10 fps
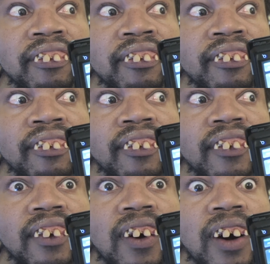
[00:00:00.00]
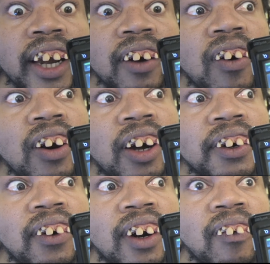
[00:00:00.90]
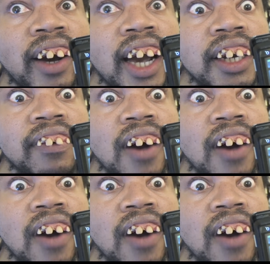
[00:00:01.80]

out. Okay, um, hold on, hold on. What kind of